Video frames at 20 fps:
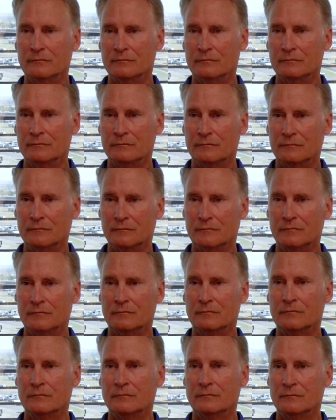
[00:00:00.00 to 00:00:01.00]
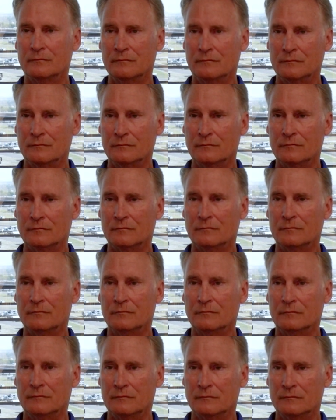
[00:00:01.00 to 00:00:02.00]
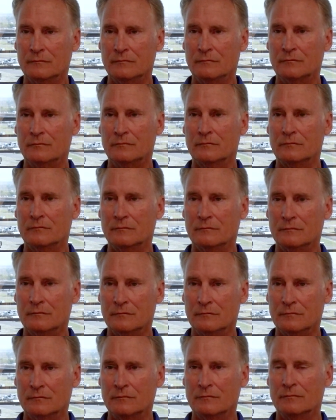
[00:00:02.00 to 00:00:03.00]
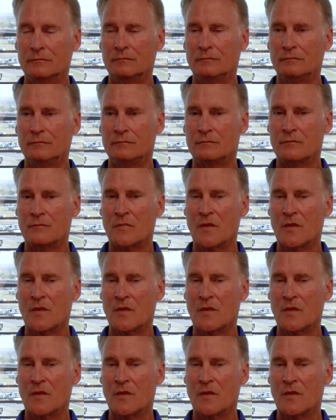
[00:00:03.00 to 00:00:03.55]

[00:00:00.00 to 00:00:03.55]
third or fourth largest you know metropolitan area in the country?